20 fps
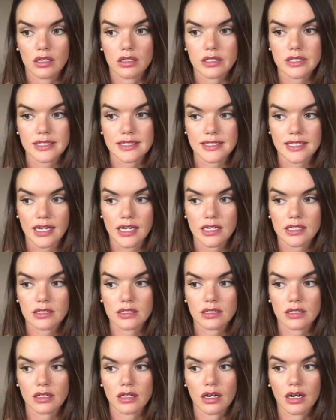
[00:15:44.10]

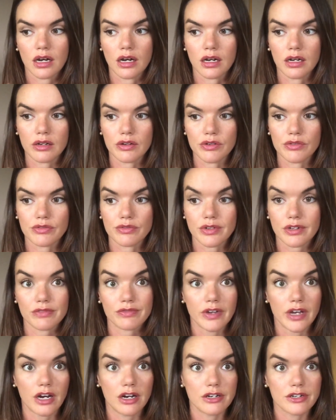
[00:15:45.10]
state of
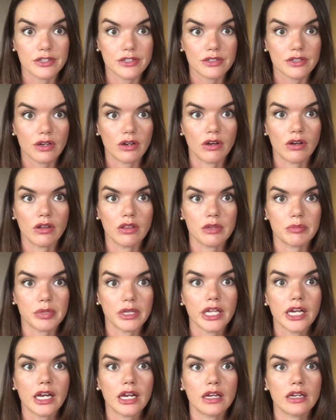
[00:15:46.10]
affairs on the
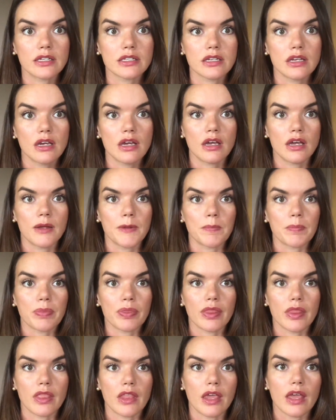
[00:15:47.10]
planet,
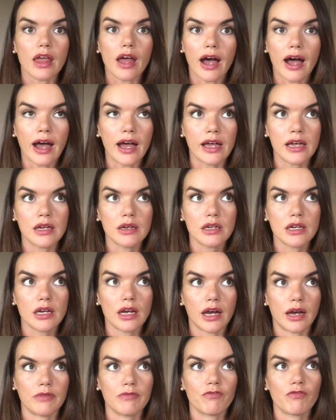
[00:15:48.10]

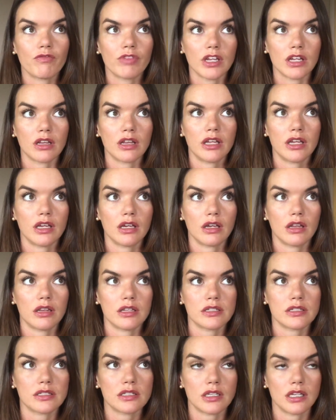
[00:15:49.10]
I am feeling
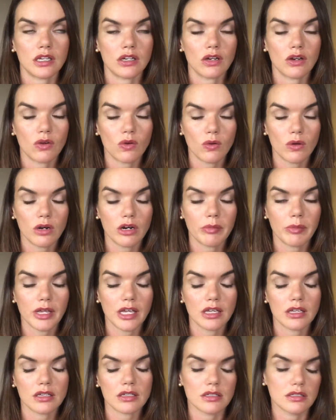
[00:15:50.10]
this
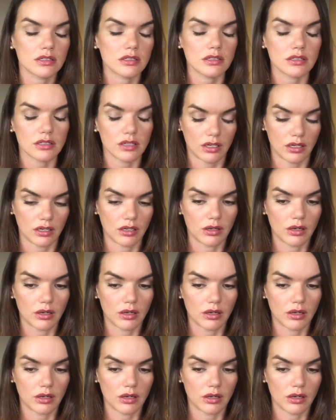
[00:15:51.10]
enormous